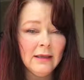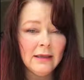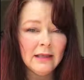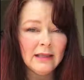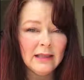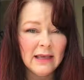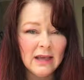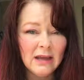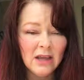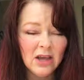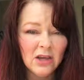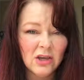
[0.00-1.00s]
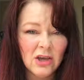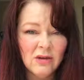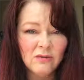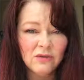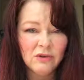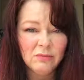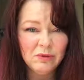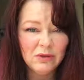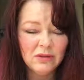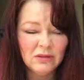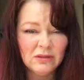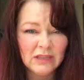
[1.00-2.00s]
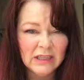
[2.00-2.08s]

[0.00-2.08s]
and that uncomfortable,